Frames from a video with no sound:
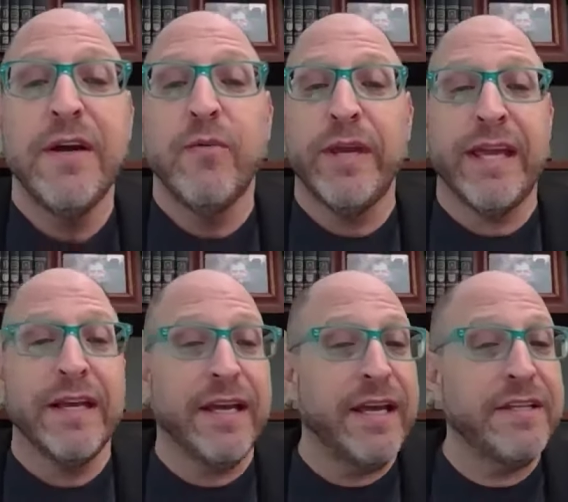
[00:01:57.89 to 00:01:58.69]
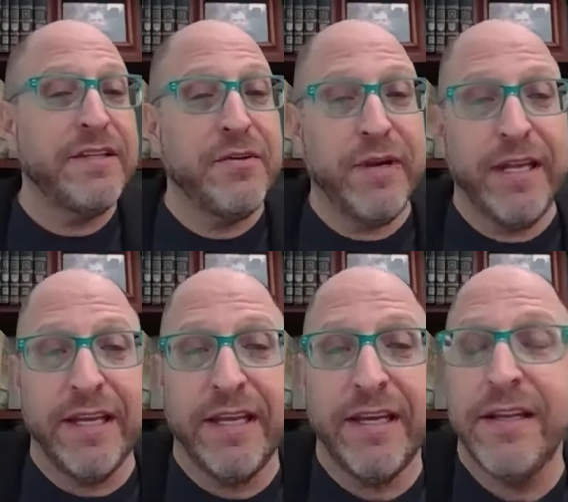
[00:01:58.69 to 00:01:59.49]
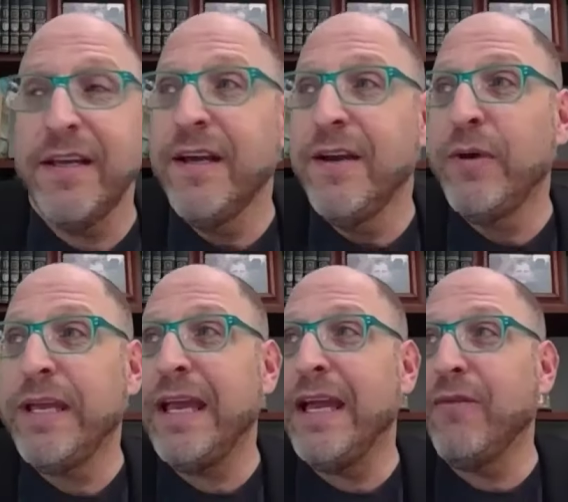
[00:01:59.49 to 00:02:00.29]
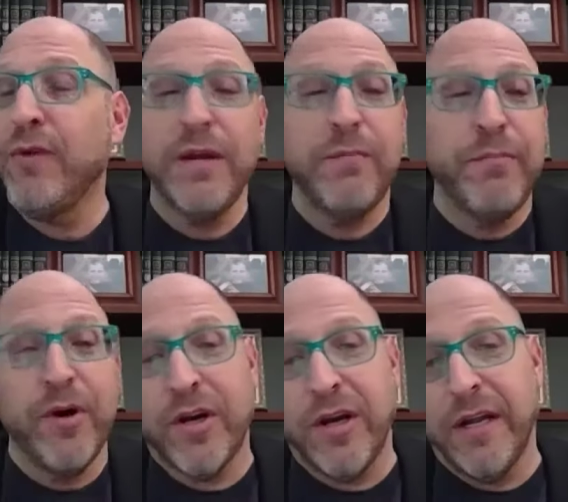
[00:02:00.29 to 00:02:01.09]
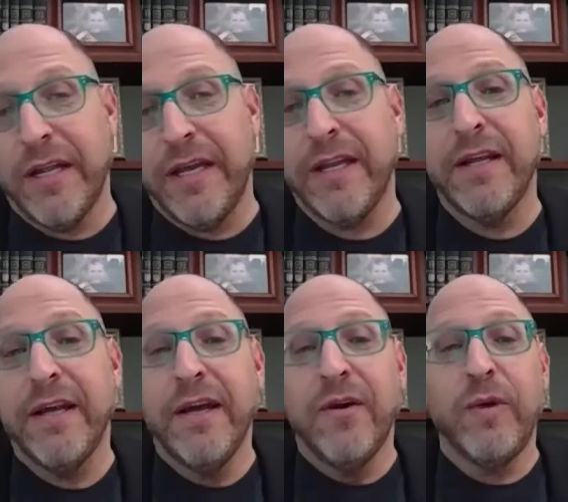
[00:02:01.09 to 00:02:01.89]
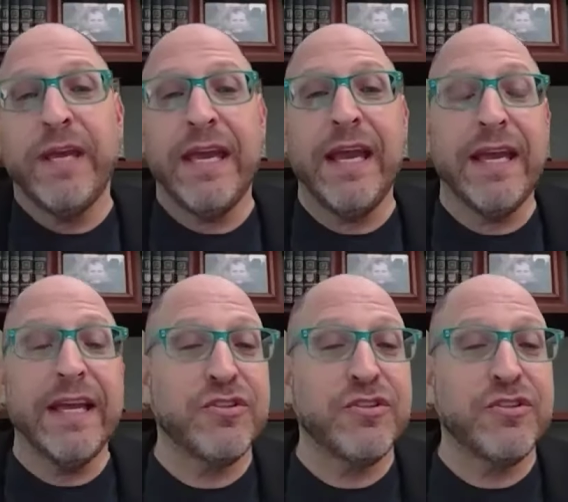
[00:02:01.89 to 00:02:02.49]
We can't get a degree in it. We can't read a book on it. We can't get